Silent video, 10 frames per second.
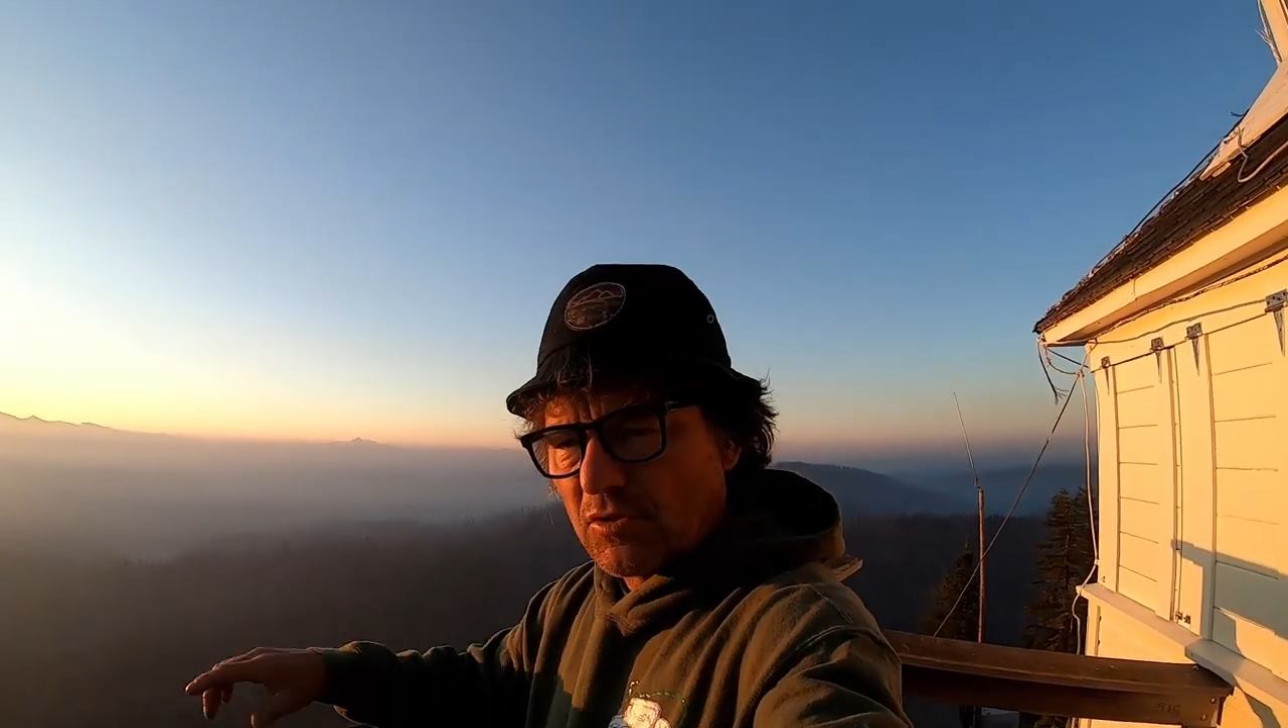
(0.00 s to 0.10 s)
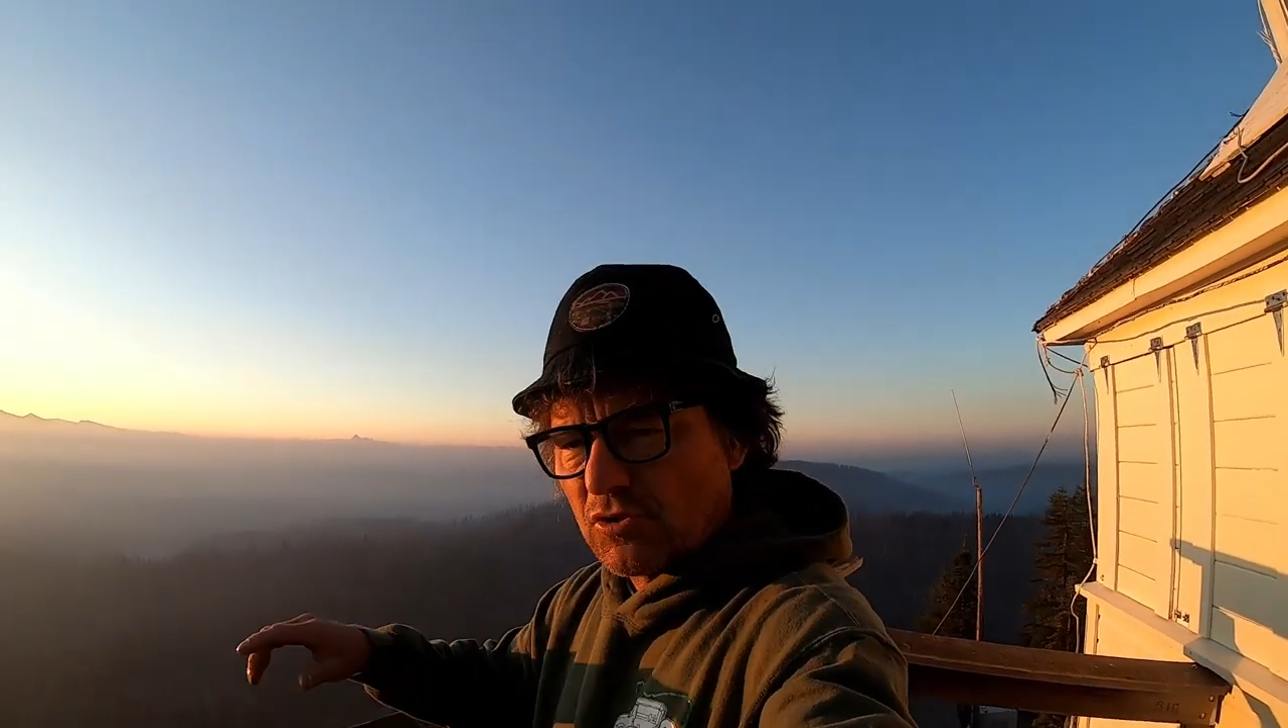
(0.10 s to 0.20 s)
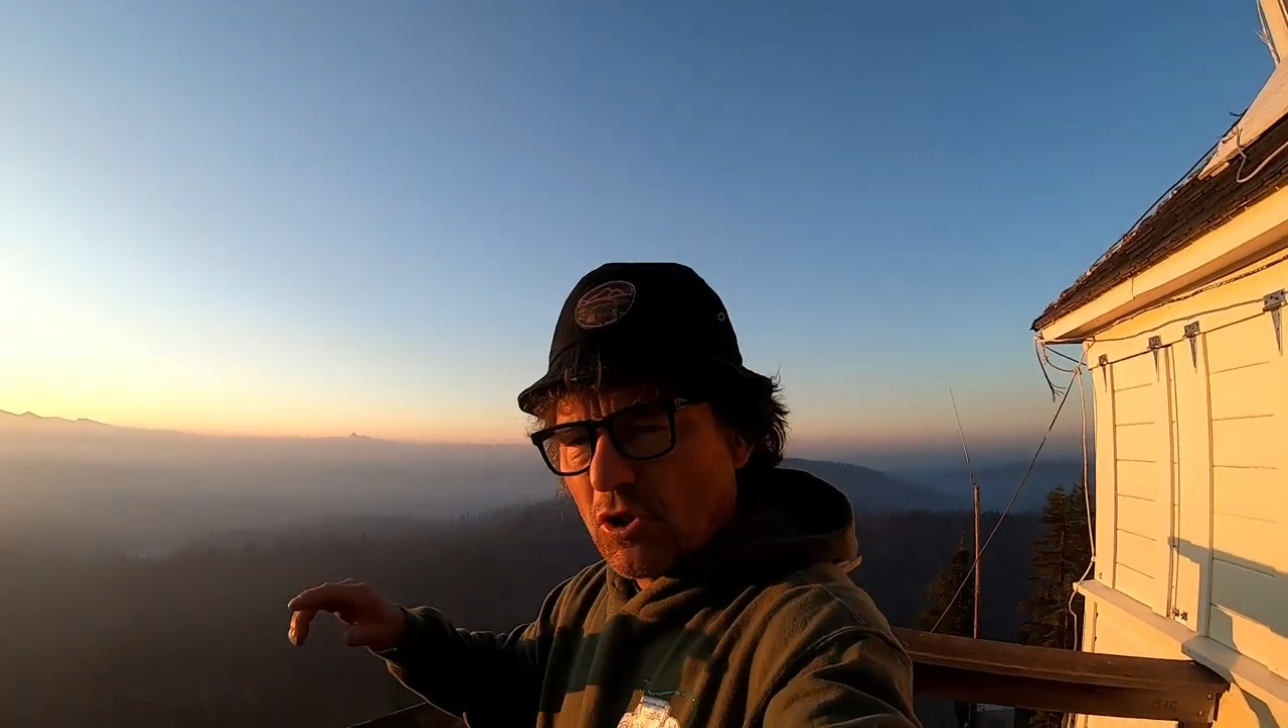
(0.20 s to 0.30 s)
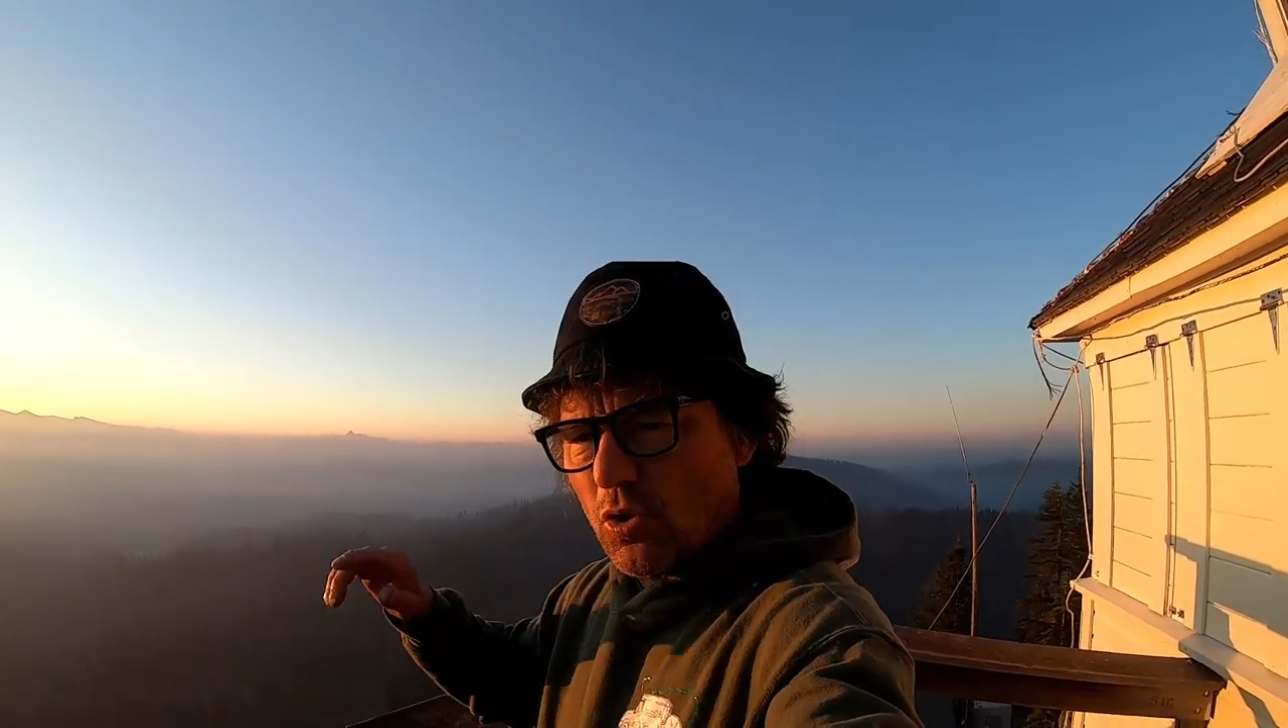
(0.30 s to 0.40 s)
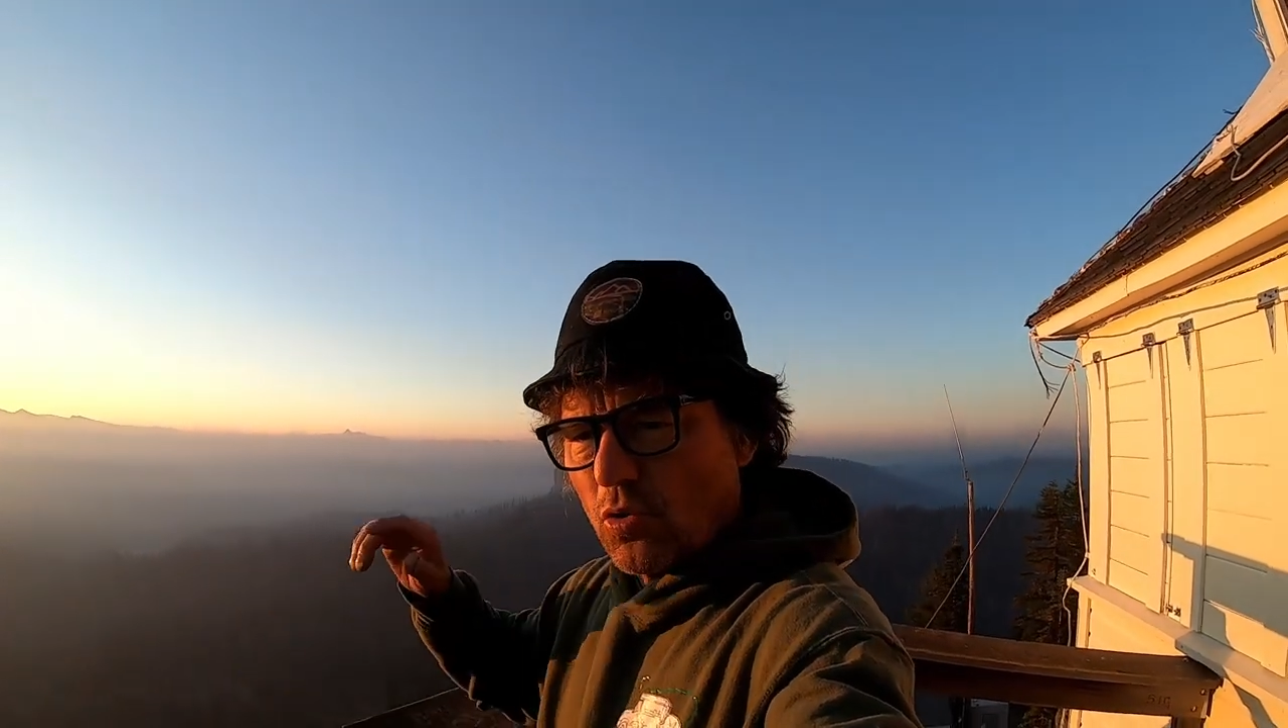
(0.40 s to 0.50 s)

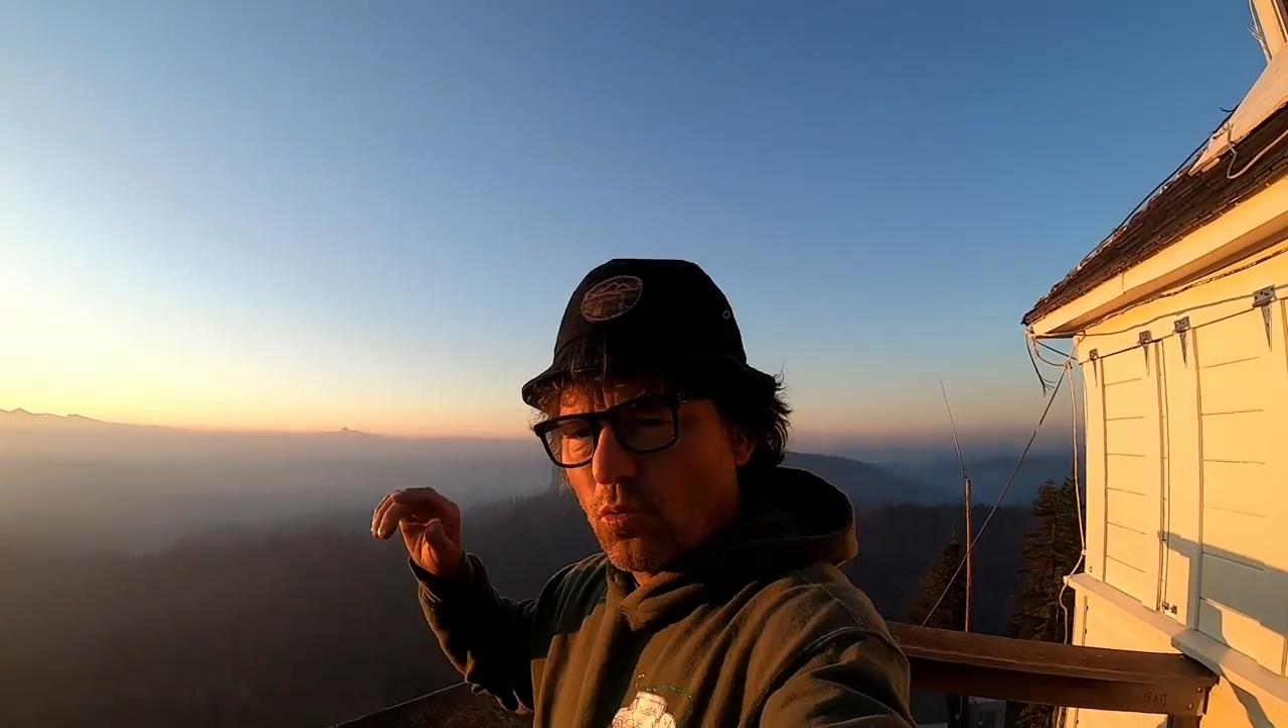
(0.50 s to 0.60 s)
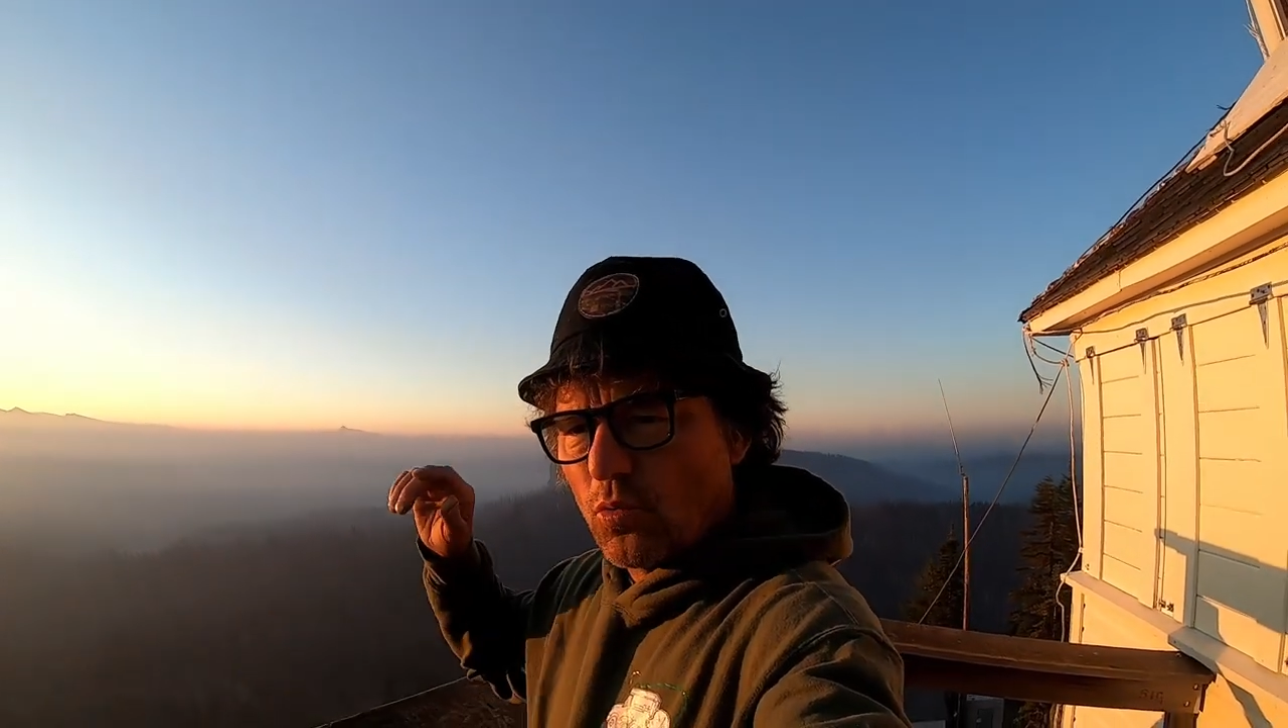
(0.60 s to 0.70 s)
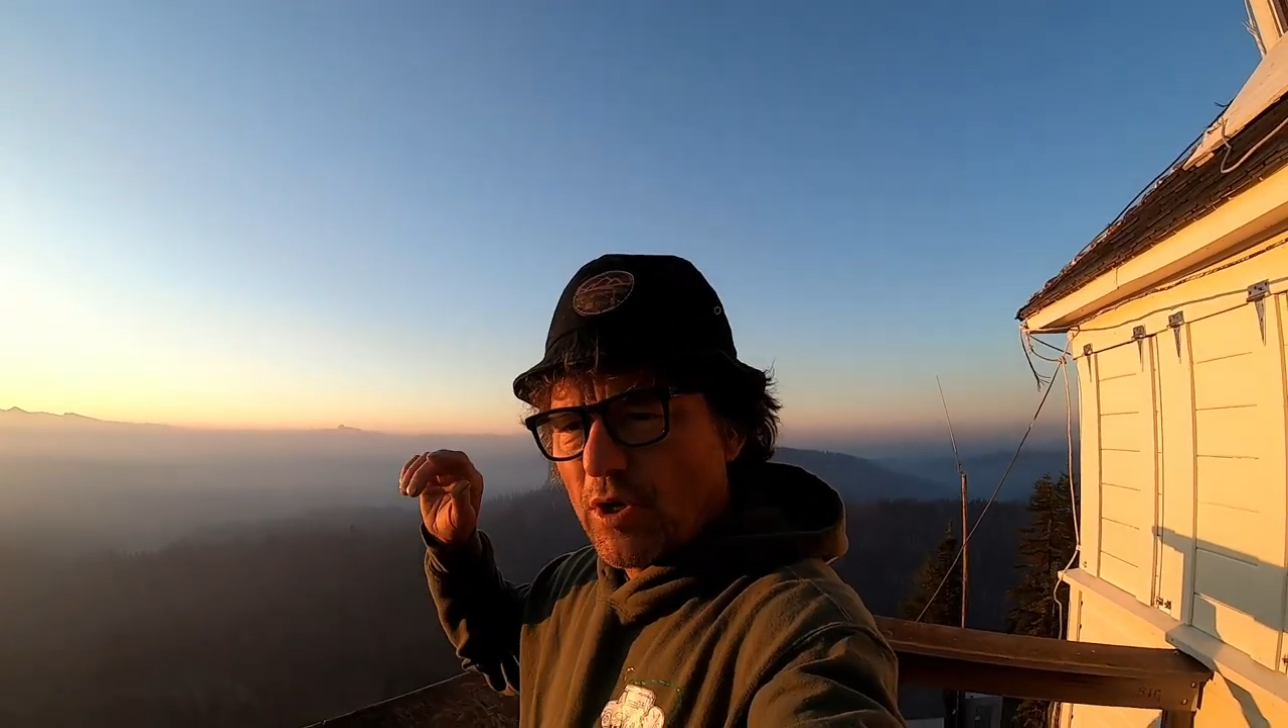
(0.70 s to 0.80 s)
So